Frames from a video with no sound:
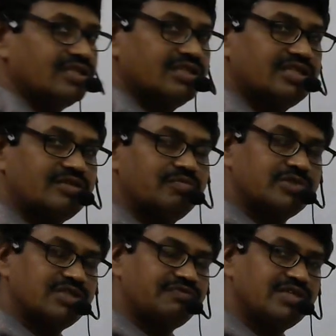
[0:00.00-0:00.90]
That
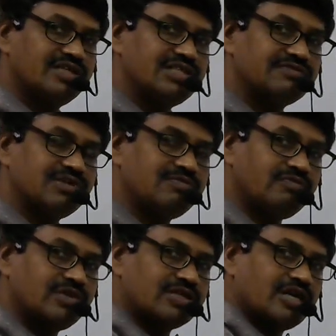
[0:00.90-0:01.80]
shifting is from
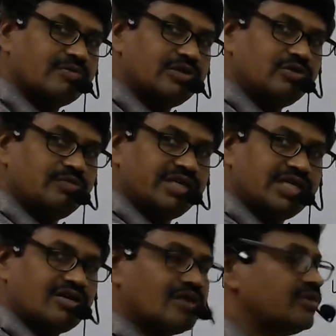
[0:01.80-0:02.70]
one carbon to
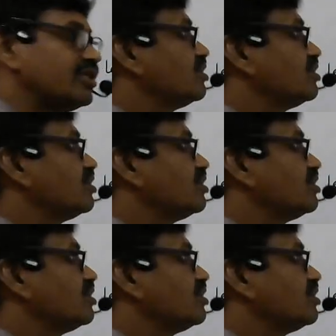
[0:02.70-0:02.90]
immediate carbon.